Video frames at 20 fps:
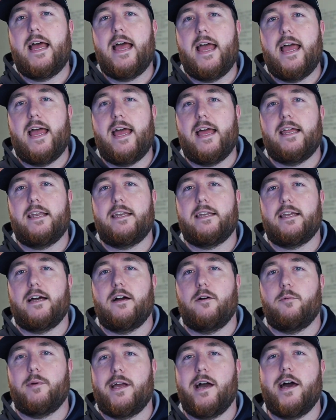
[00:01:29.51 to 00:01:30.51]
And
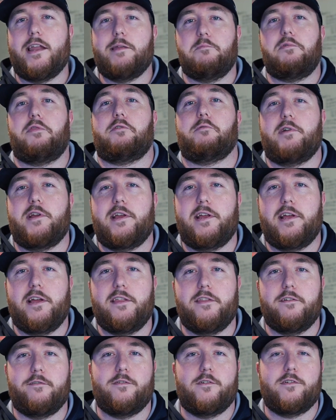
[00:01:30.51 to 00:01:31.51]
we got him 3
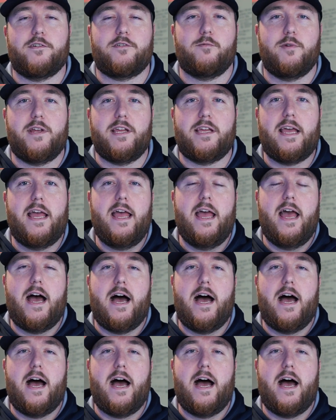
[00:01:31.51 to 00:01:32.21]
in the first week.